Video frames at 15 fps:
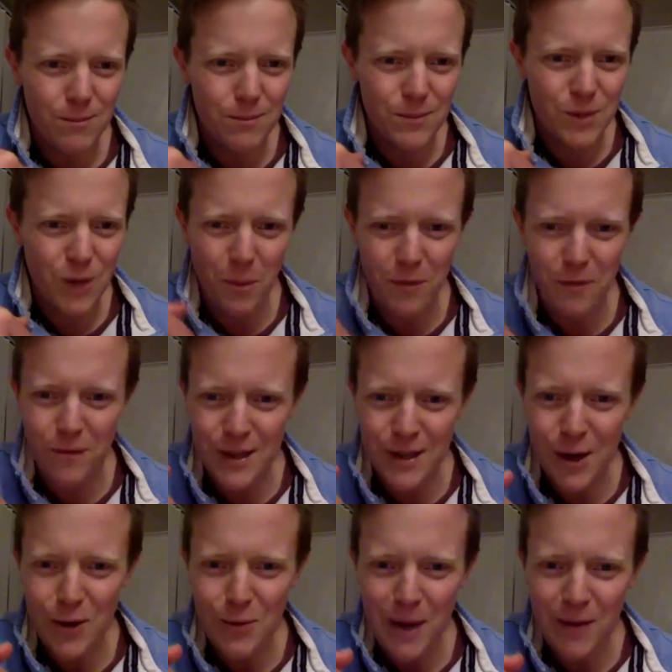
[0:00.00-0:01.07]
top of his
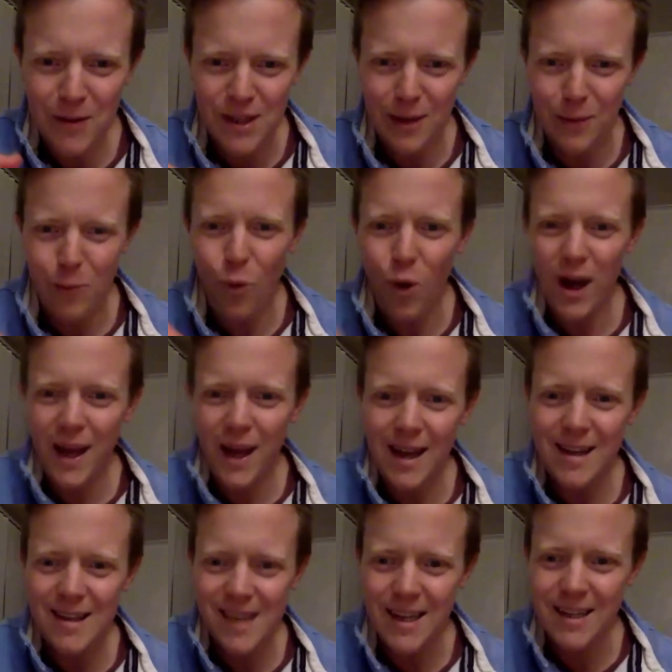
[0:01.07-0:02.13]
own mountain? And why
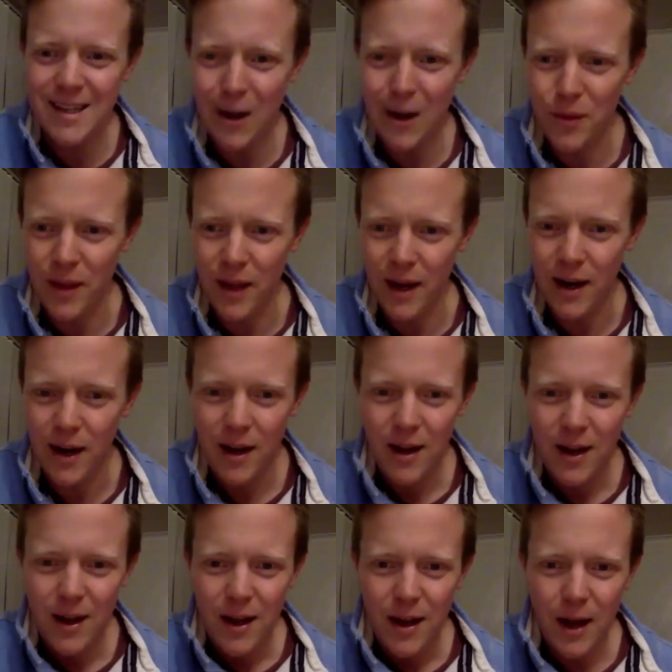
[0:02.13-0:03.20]
is he down there
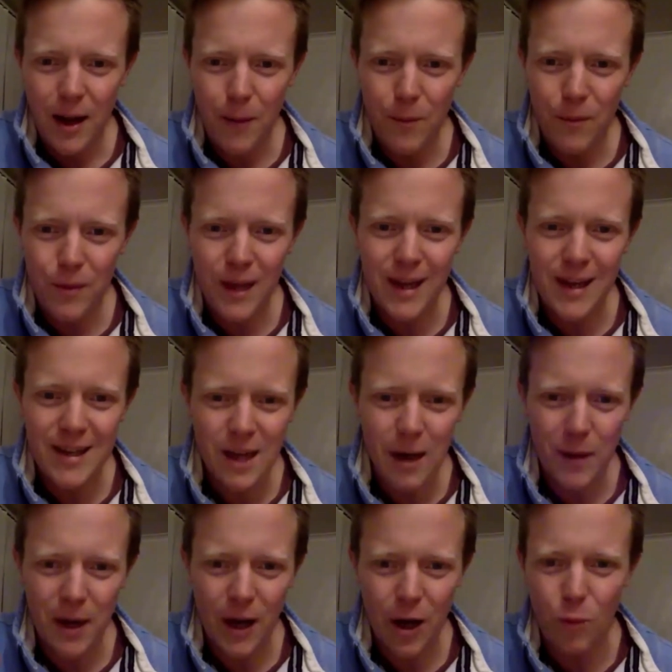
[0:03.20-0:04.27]
that he's
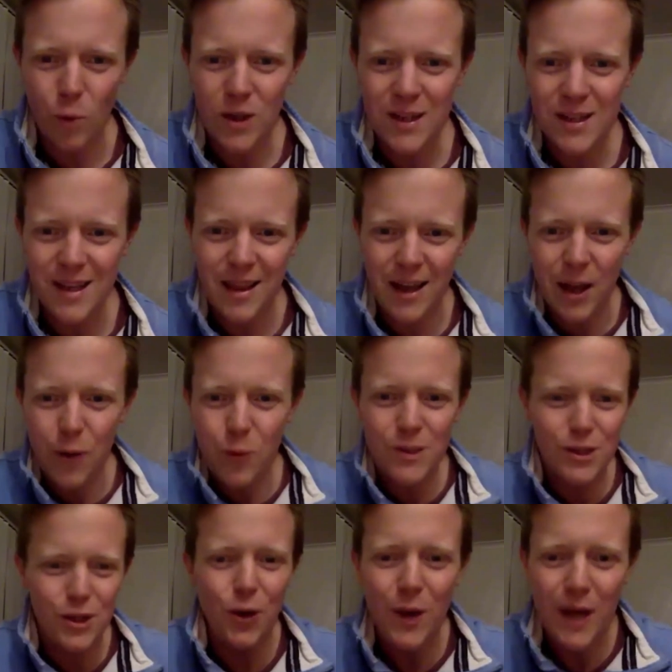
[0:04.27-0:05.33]
coming home? What is it that he was
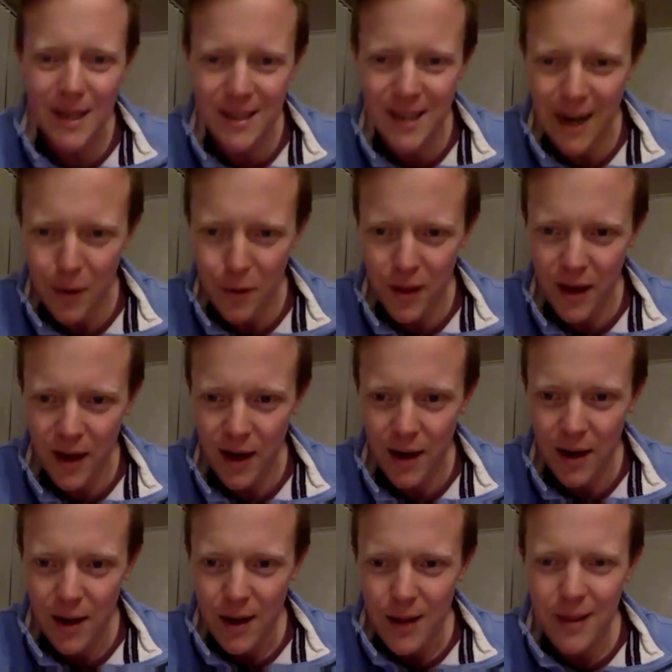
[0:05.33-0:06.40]
doing down there
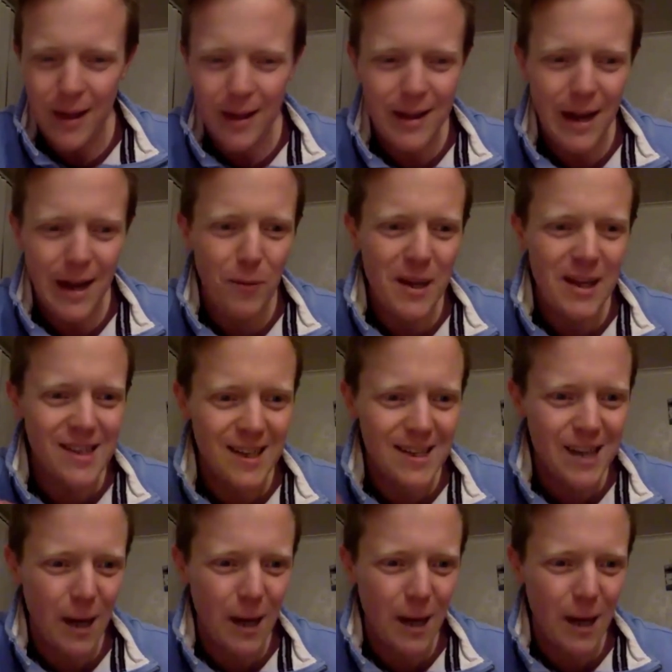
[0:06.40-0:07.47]
that now means he's
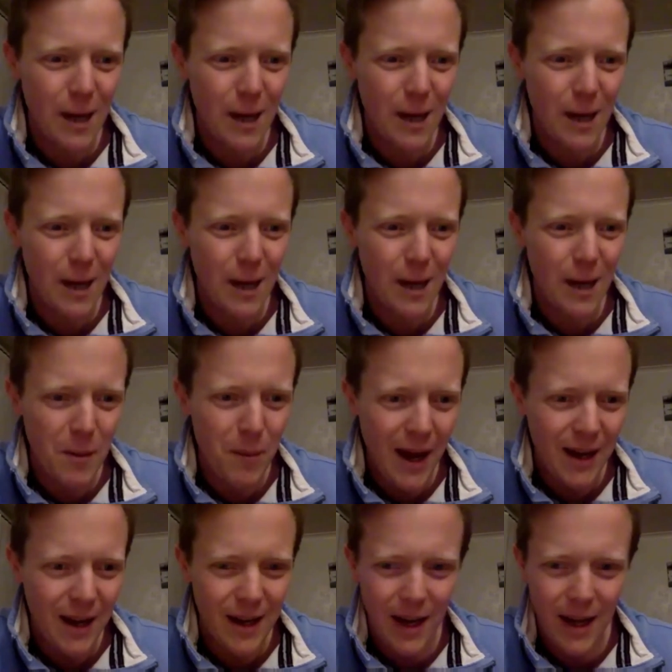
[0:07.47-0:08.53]
coming
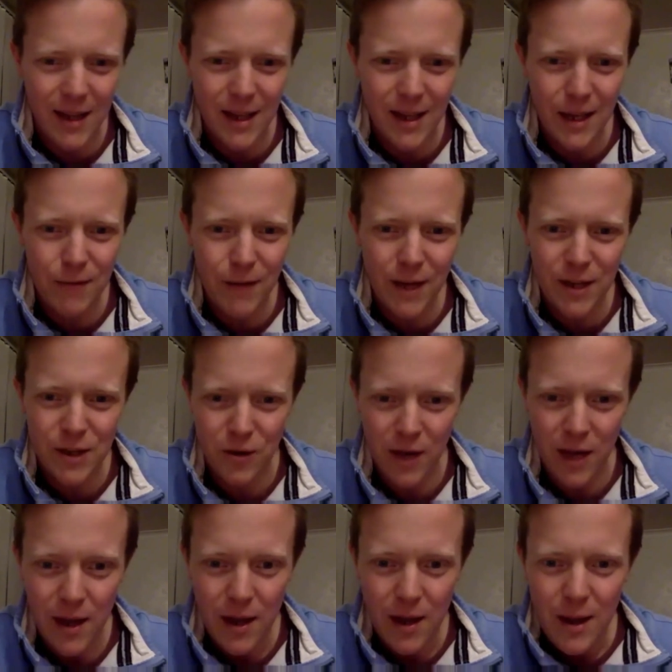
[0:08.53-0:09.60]
back again in
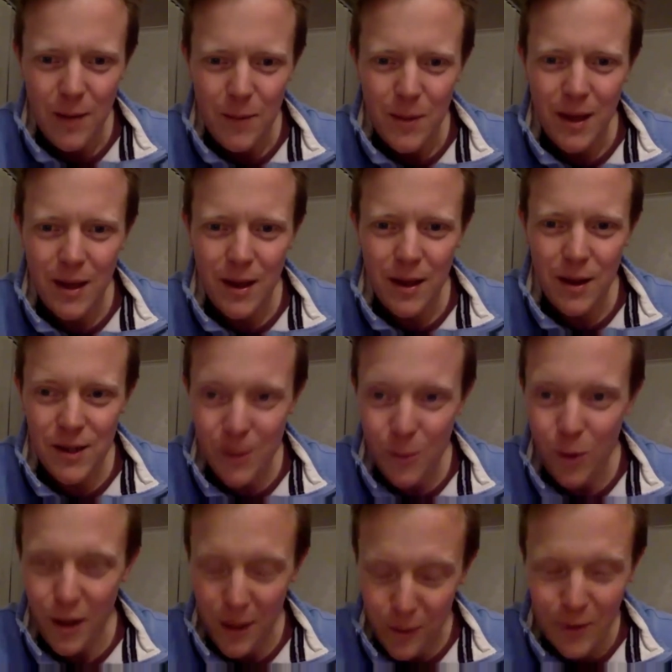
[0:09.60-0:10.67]
victory? You see, I
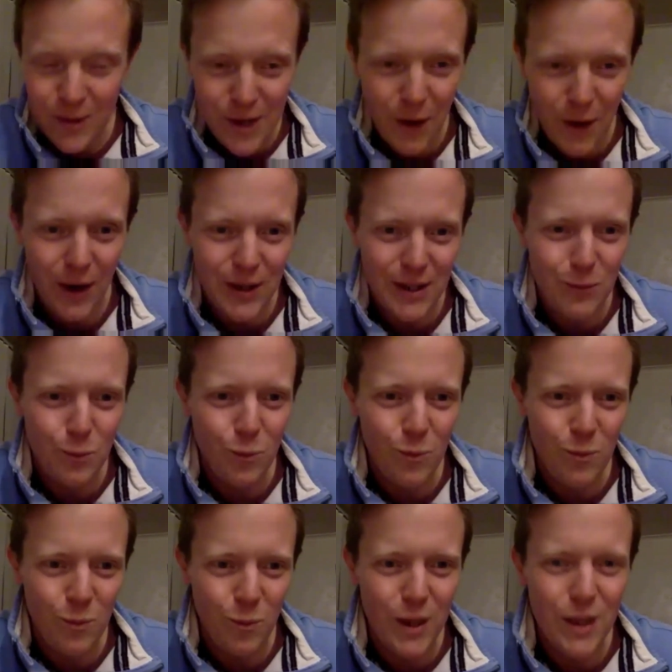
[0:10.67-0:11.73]
think what's going on, and we
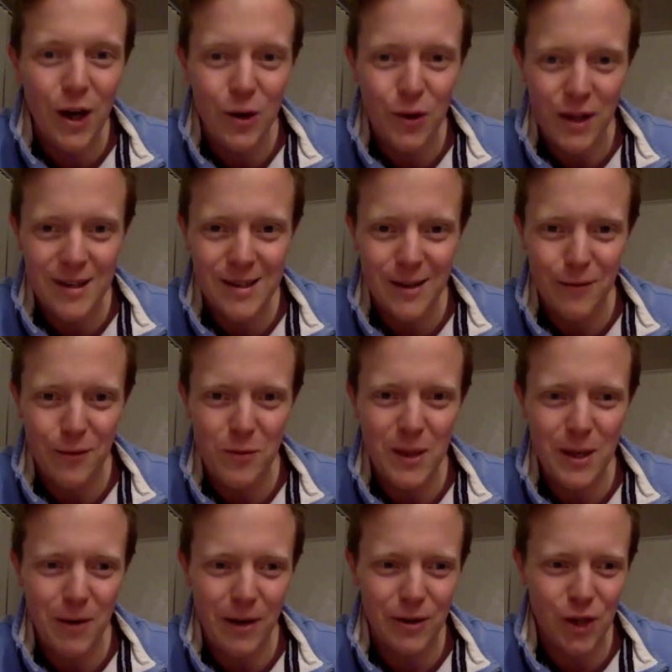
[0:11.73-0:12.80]
know this if you've been
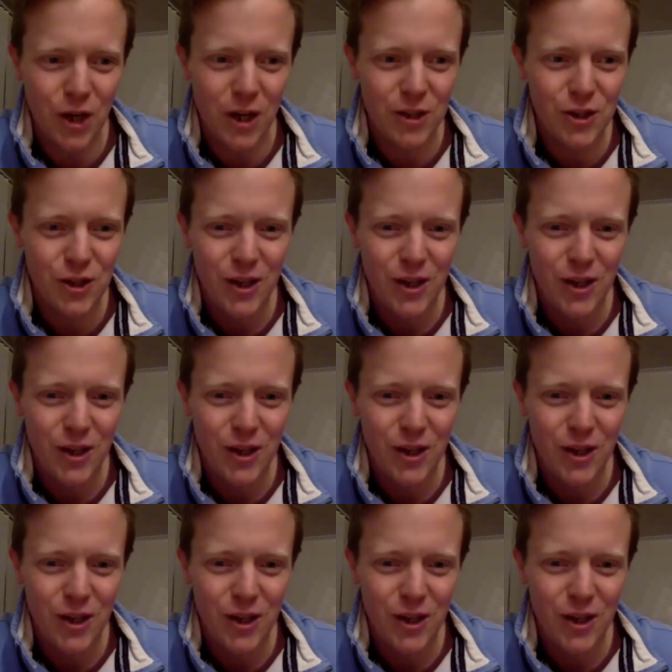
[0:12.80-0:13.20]
around church,